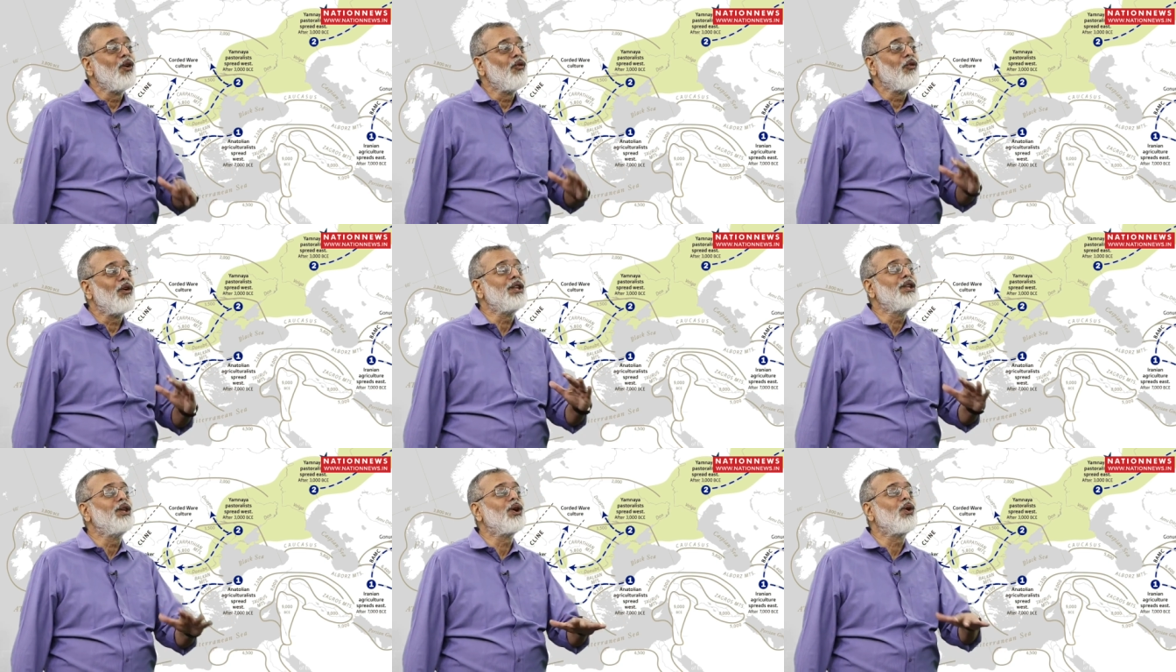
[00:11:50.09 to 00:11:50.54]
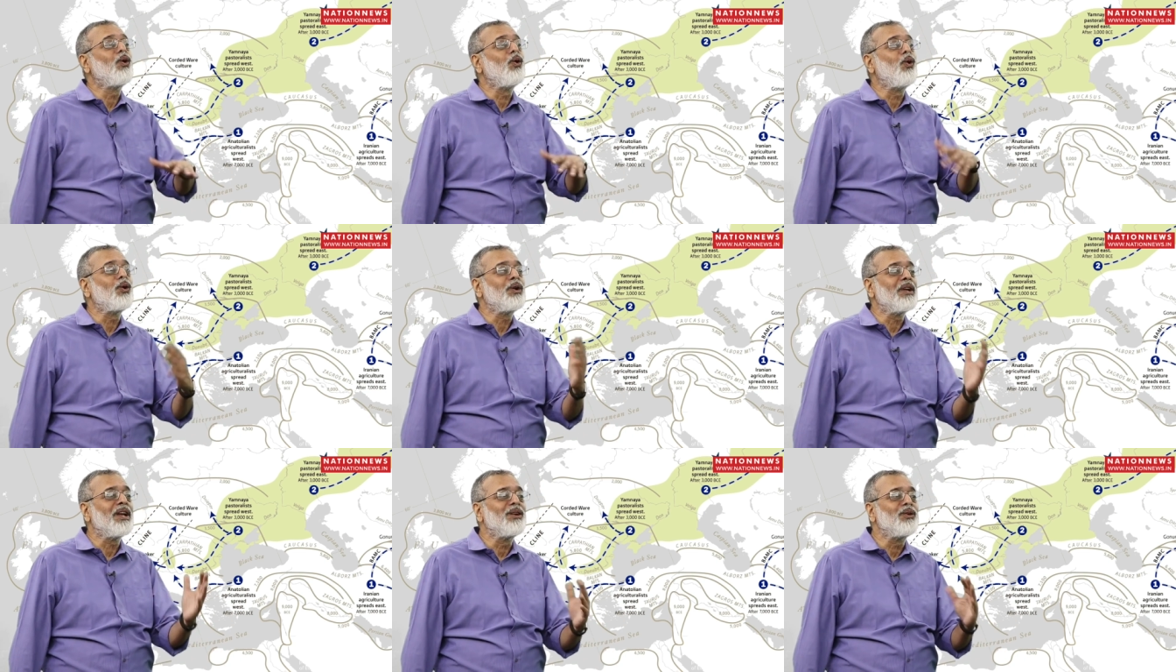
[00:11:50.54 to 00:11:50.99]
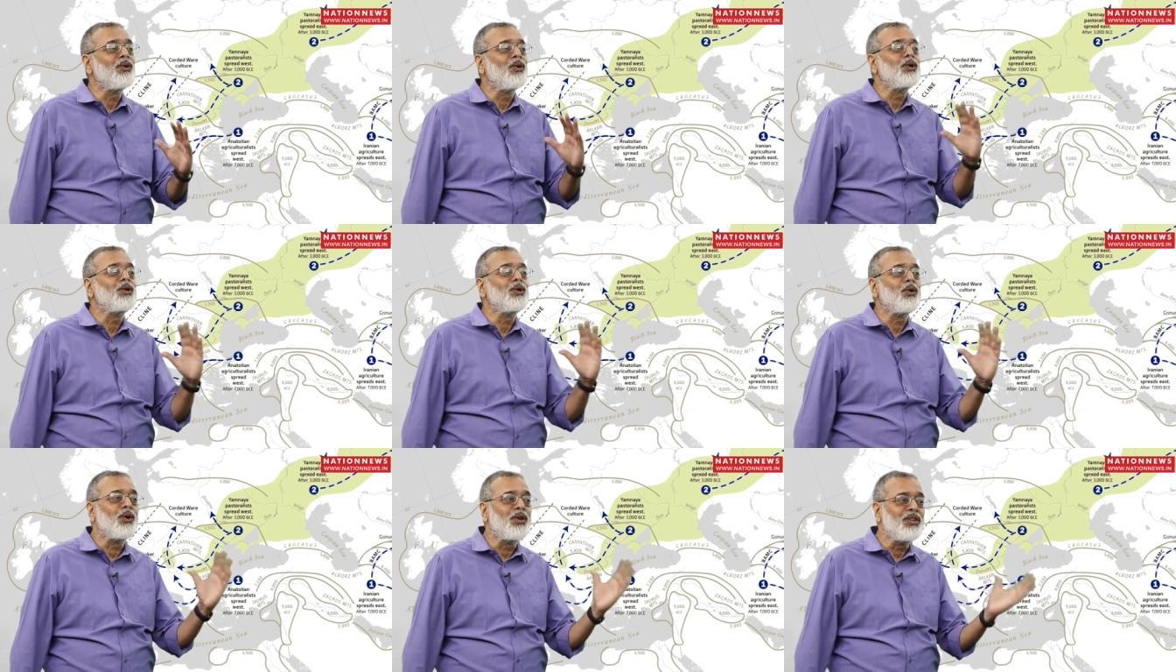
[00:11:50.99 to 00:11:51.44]
were the quote
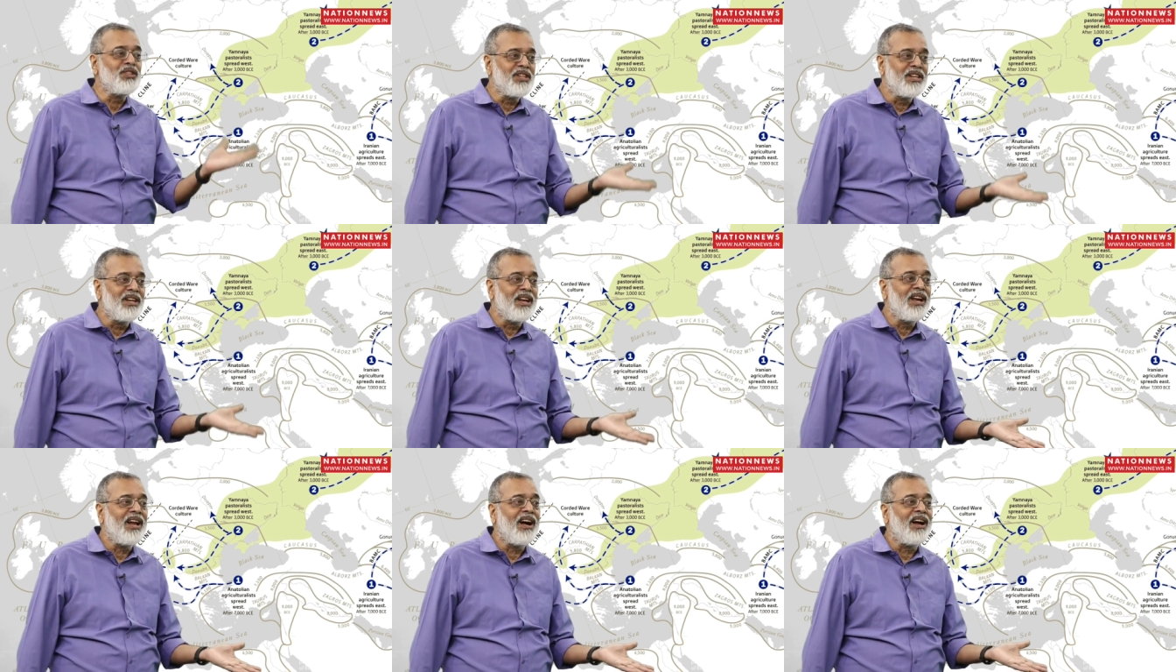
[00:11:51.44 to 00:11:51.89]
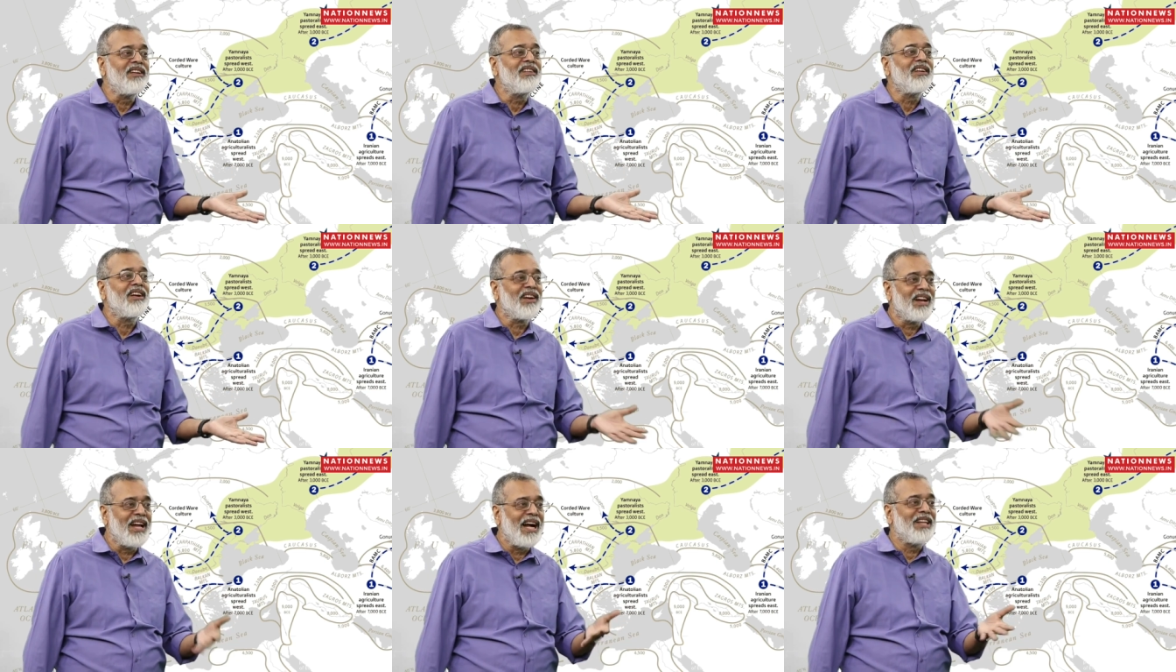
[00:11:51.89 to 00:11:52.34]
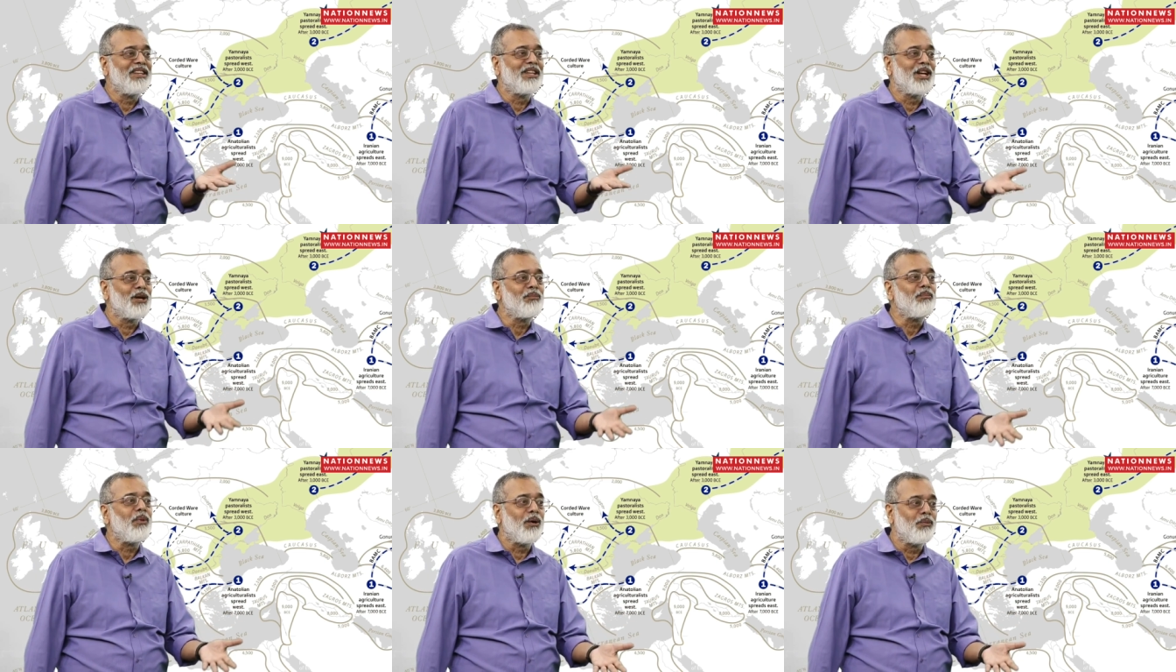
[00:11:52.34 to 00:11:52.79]
unquote original hunter
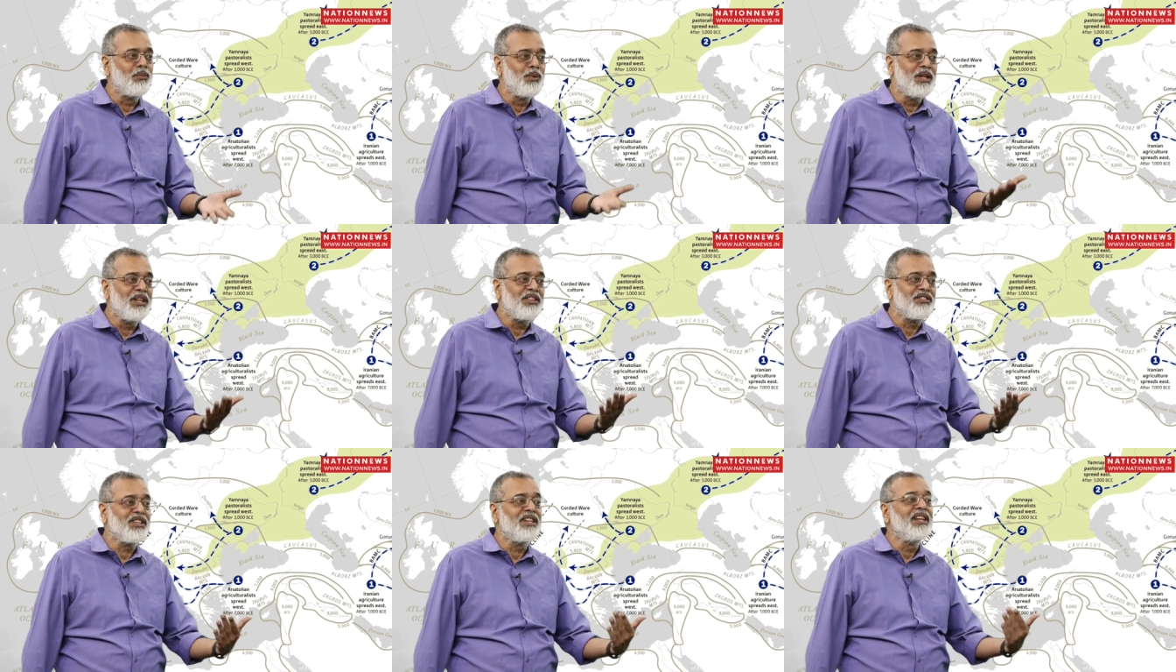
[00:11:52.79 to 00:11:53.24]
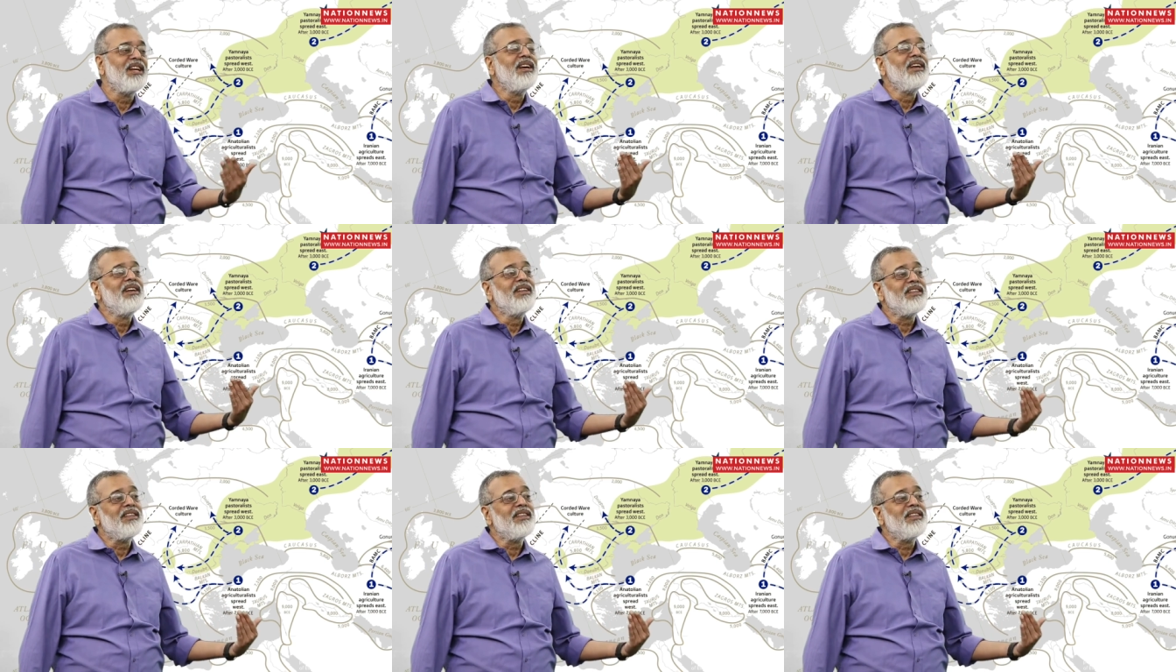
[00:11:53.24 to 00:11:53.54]
gatherer population.